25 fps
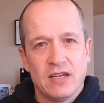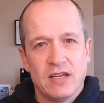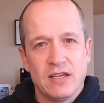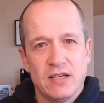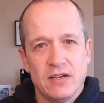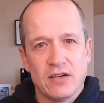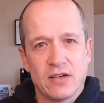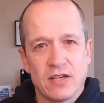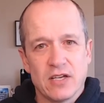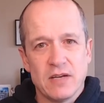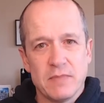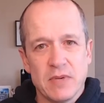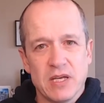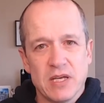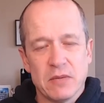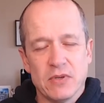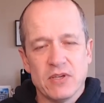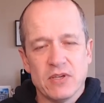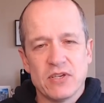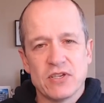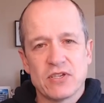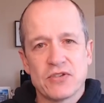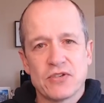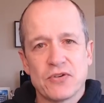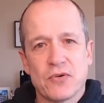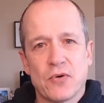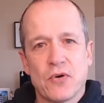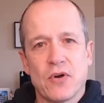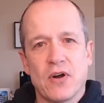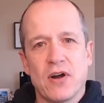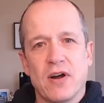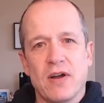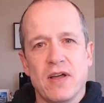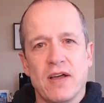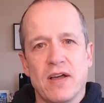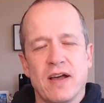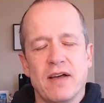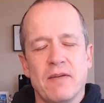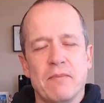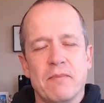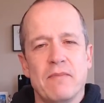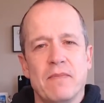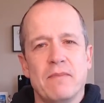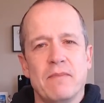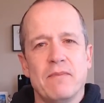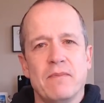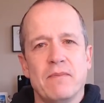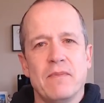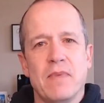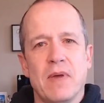You're going to be able to store a,
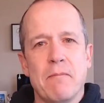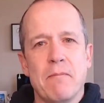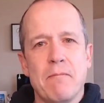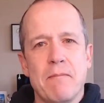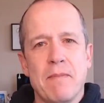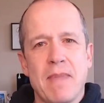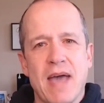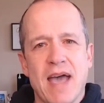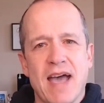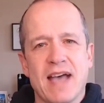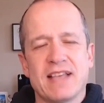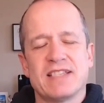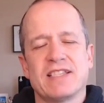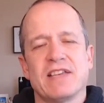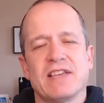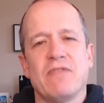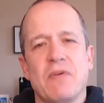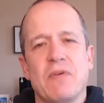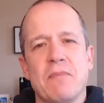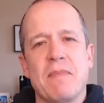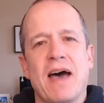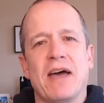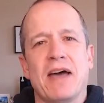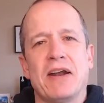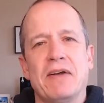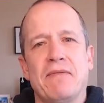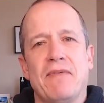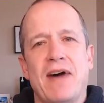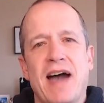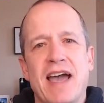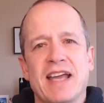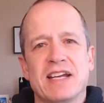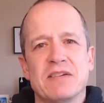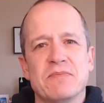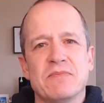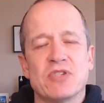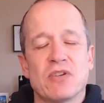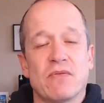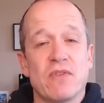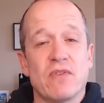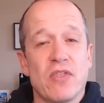a massive amount of items,